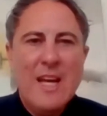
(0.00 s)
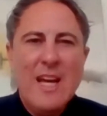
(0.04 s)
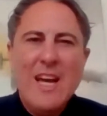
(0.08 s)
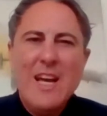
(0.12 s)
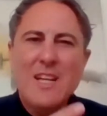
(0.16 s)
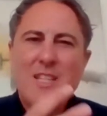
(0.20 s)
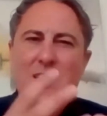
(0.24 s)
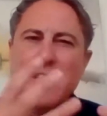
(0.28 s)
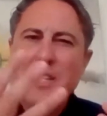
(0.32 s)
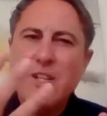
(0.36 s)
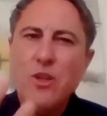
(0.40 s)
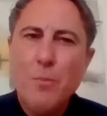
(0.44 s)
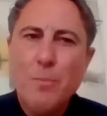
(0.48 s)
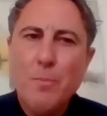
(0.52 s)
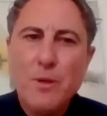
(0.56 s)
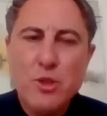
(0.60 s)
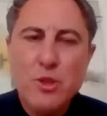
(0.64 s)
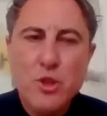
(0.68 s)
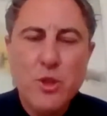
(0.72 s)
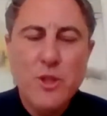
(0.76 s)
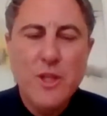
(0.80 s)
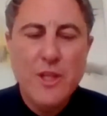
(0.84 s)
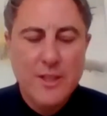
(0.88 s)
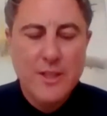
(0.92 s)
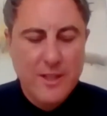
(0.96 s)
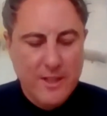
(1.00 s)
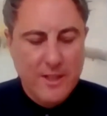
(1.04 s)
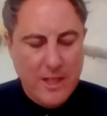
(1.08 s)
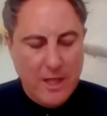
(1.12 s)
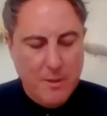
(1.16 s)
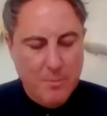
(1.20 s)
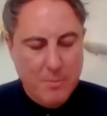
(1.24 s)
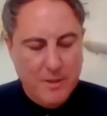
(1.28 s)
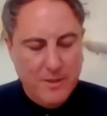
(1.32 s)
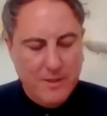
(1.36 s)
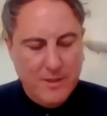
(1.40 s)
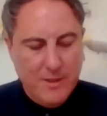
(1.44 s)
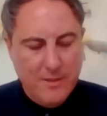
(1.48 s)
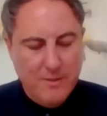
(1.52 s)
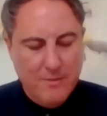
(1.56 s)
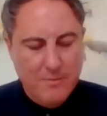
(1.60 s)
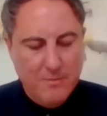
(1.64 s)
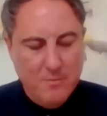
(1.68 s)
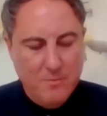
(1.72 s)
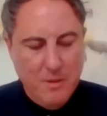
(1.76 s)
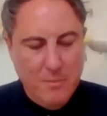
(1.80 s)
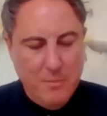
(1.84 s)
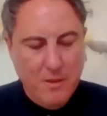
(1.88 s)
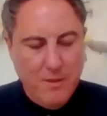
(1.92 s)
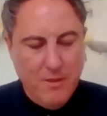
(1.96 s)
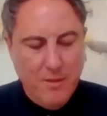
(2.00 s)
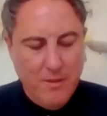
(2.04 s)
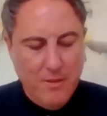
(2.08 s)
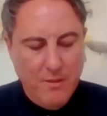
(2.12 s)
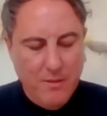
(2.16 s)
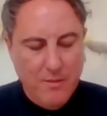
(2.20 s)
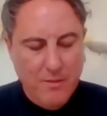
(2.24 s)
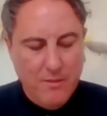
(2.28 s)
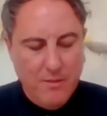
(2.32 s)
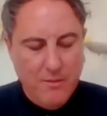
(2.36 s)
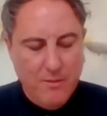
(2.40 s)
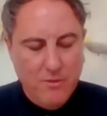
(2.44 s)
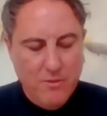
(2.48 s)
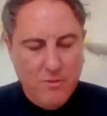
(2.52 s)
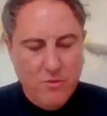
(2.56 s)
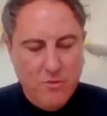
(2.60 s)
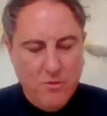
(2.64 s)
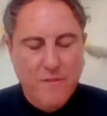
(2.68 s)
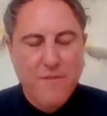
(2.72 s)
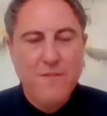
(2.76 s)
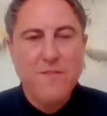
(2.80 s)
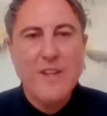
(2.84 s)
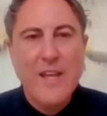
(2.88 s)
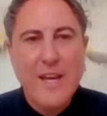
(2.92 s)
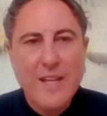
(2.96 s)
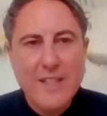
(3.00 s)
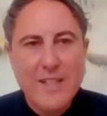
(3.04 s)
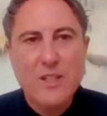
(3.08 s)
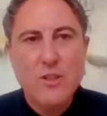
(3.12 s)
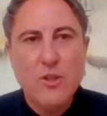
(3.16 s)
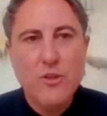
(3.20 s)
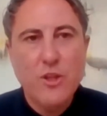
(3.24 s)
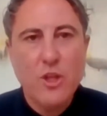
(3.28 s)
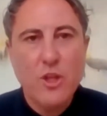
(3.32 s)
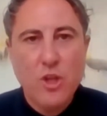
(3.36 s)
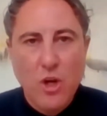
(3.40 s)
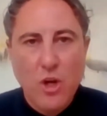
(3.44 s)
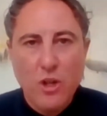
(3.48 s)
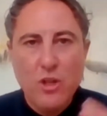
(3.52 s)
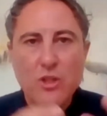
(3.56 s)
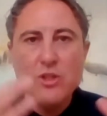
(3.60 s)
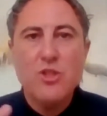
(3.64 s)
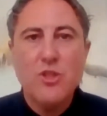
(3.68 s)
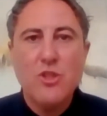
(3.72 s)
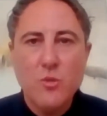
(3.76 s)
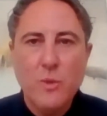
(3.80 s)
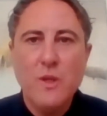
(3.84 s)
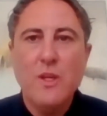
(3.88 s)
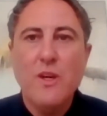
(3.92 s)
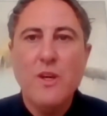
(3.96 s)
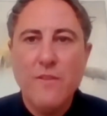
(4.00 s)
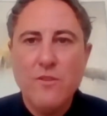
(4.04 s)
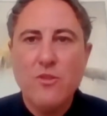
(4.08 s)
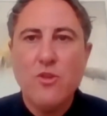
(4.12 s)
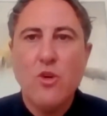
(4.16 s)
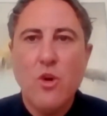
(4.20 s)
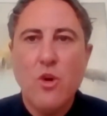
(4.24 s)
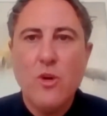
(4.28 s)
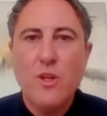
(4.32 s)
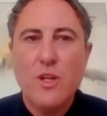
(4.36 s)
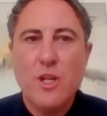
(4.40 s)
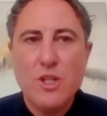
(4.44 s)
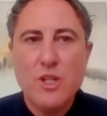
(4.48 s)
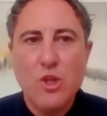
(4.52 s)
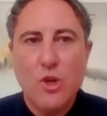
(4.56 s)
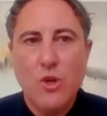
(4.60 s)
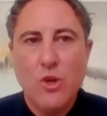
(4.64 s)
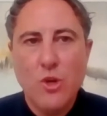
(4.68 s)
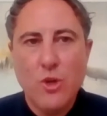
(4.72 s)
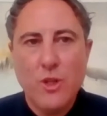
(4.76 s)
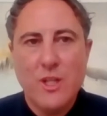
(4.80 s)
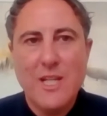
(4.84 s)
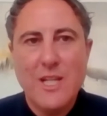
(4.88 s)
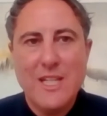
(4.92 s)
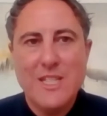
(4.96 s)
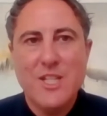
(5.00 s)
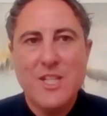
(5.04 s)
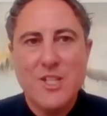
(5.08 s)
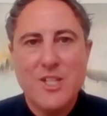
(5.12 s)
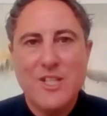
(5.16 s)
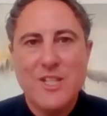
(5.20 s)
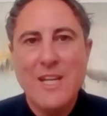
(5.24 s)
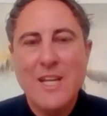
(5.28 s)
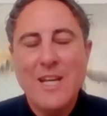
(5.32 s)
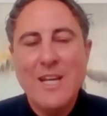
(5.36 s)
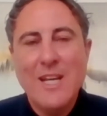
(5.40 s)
is there an opportunity to tap into maybe reflecting on the culture we have got in our organisation?